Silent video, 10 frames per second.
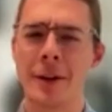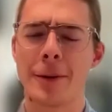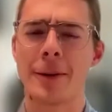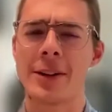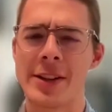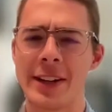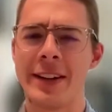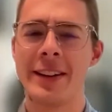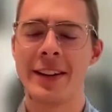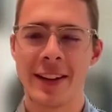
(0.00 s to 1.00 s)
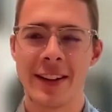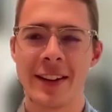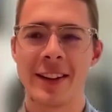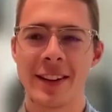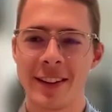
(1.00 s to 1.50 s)
take for
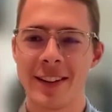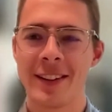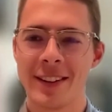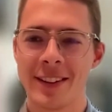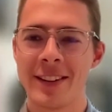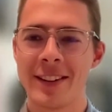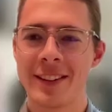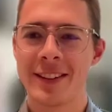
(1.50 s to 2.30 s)
that skit? Are